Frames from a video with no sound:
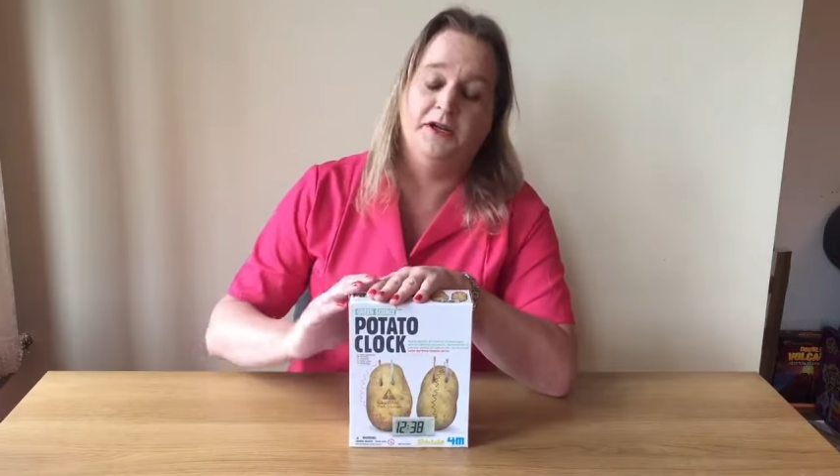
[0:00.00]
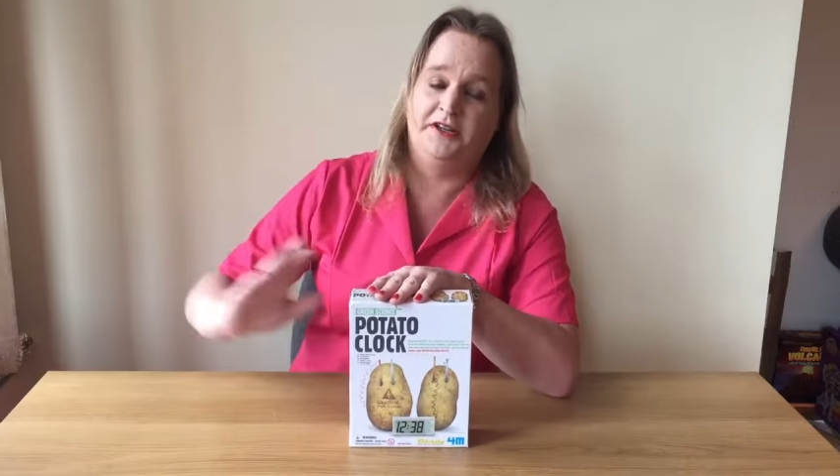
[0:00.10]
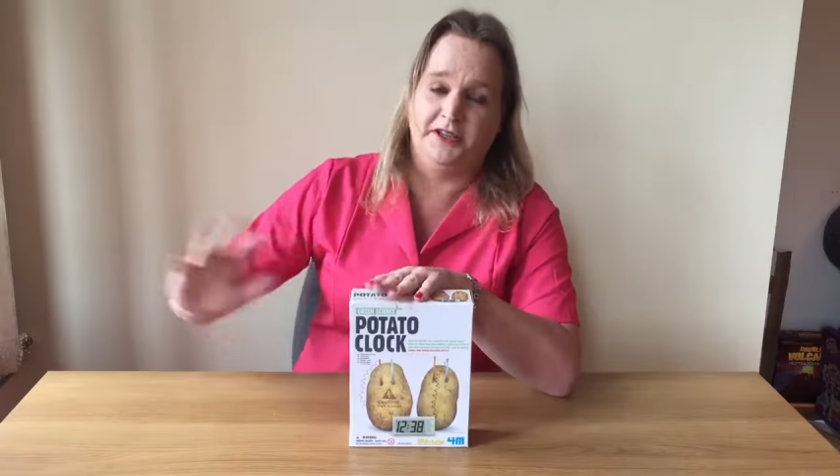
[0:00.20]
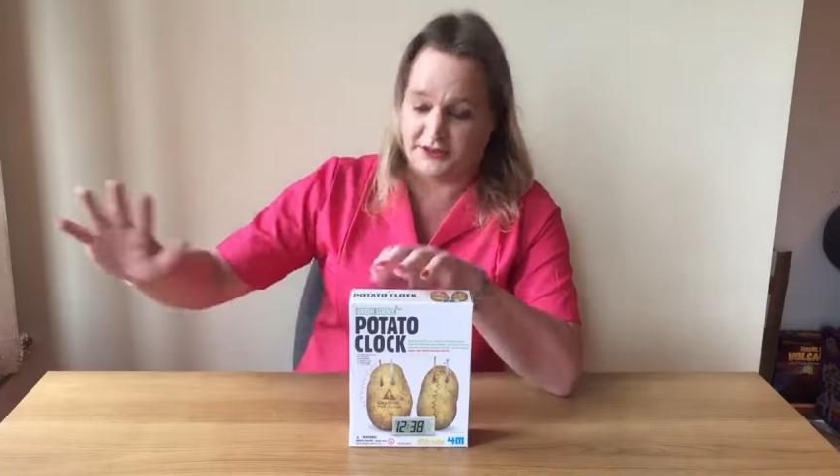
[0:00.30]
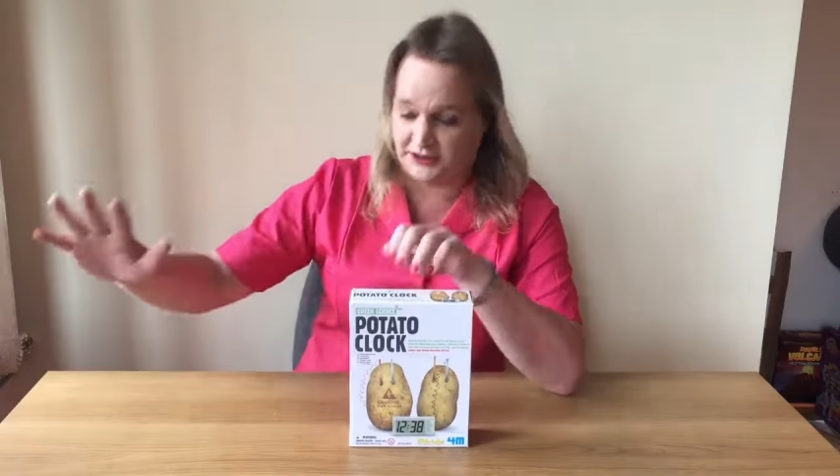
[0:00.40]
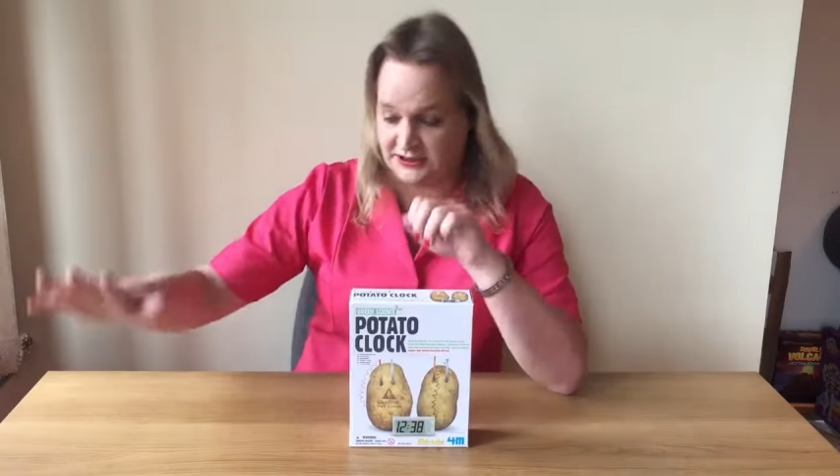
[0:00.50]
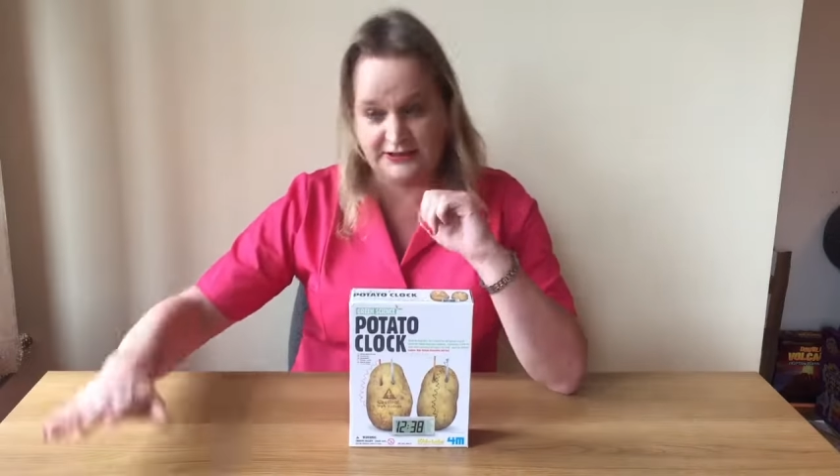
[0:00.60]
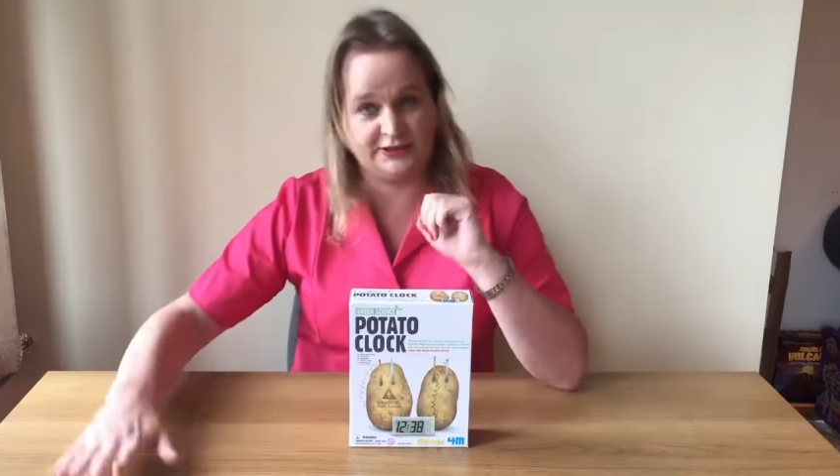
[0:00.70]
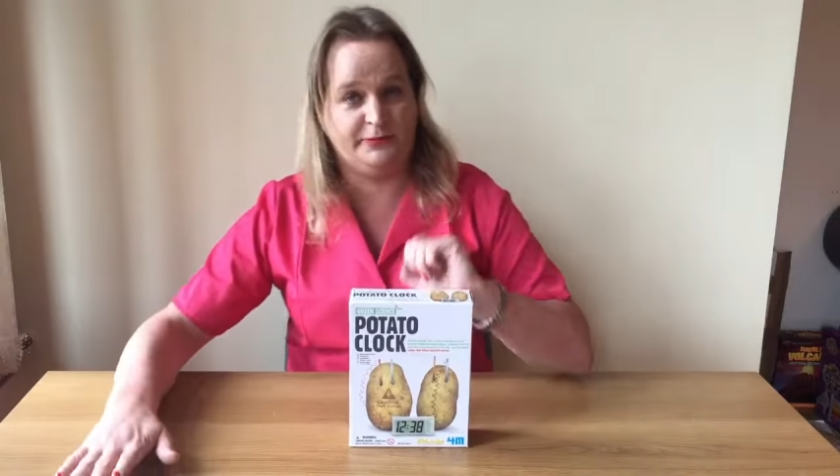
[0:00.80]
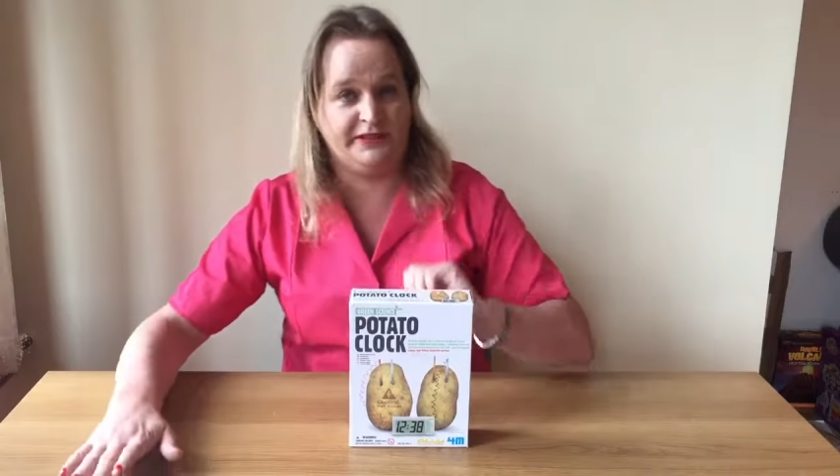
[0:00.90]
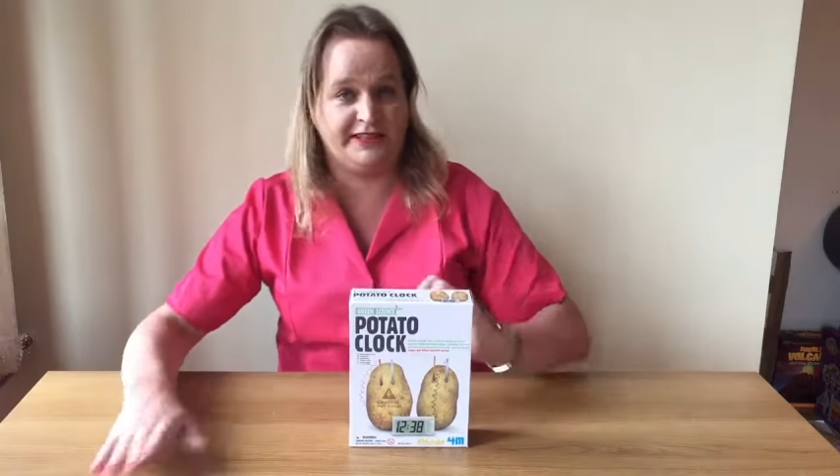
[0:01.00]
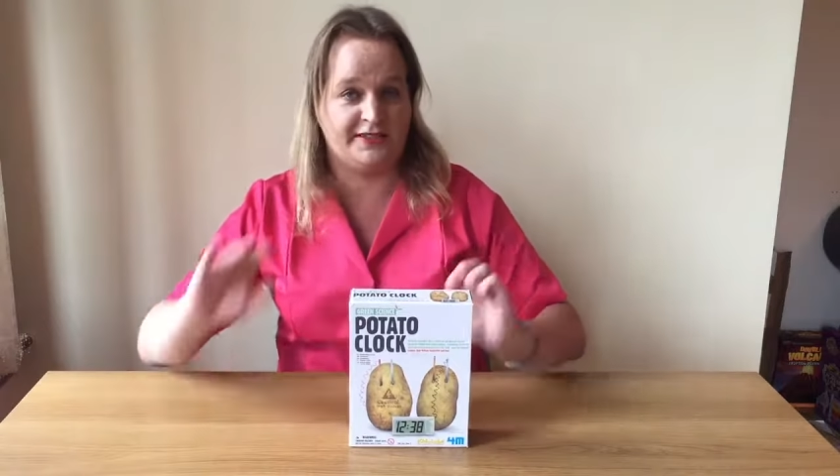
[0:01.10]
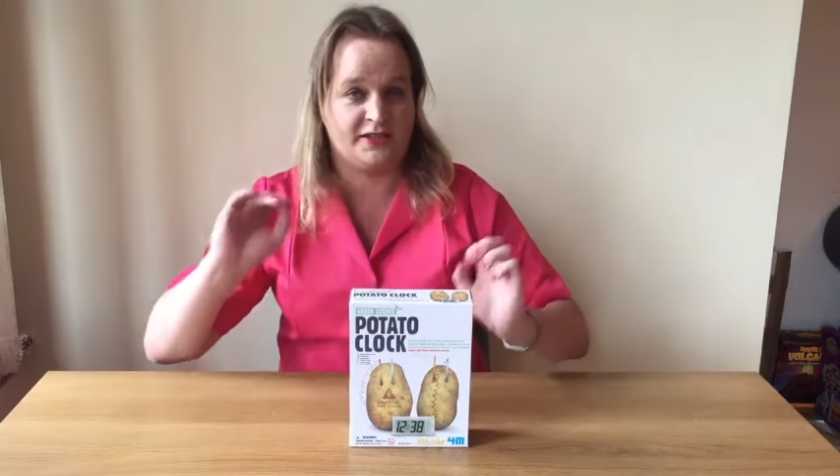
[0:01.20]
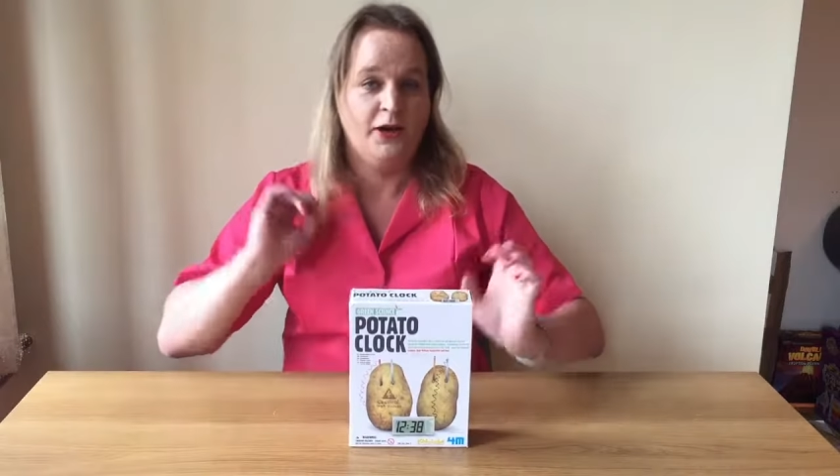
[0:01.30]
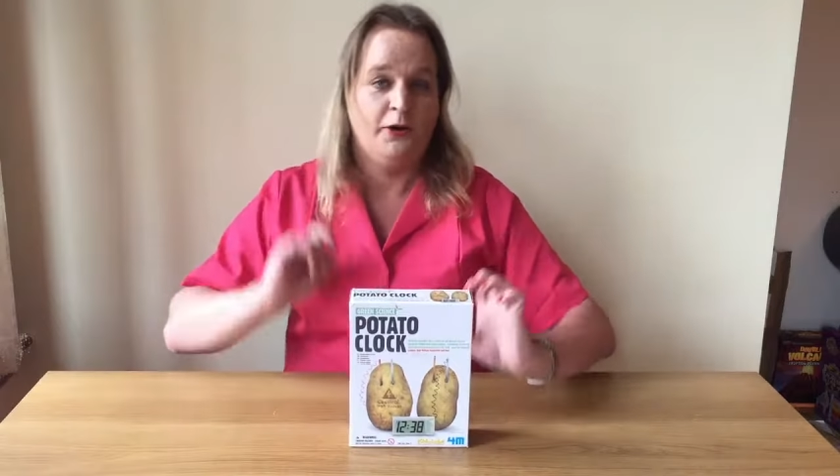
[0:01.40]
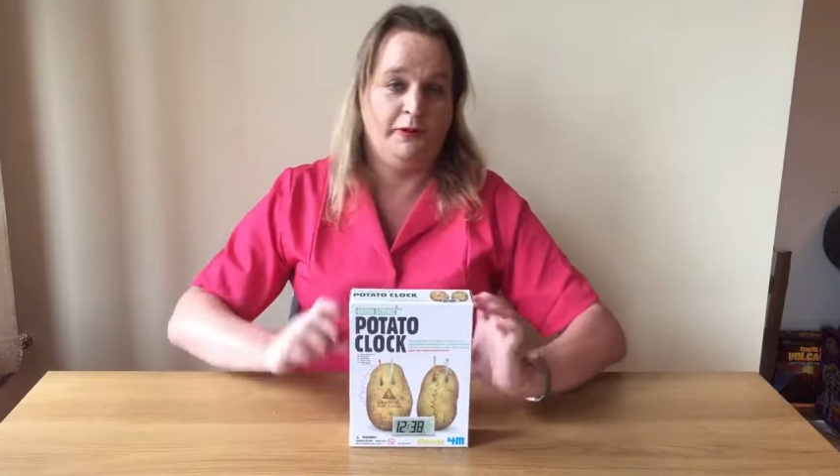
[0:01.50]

and this is going to sit on my desk